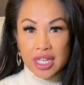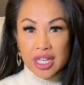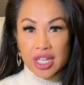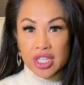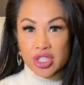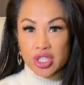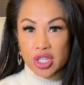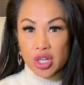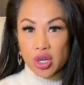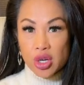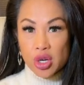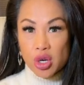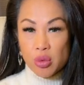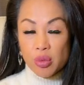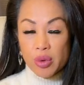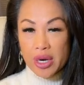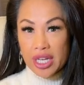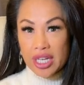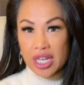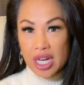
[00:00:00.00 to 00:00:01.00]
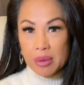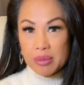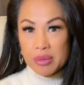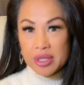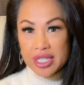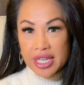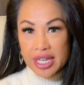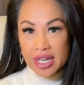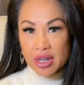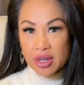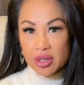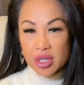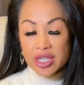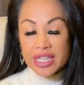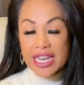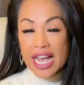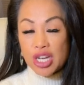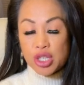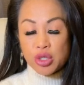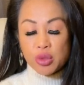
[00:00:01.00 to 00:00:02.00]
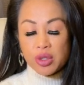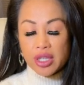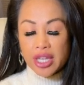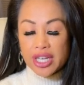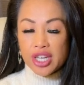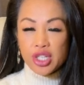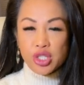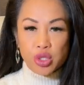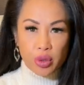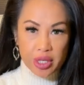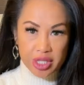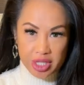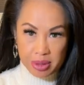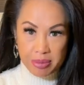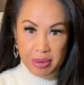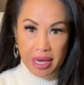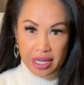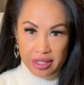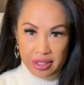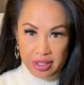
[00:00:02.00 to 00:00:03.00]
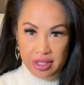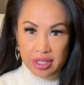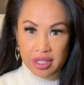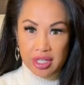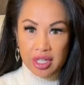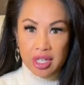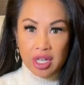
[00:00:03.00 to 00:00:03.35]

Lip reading: So when it comes down, natural light is always the best.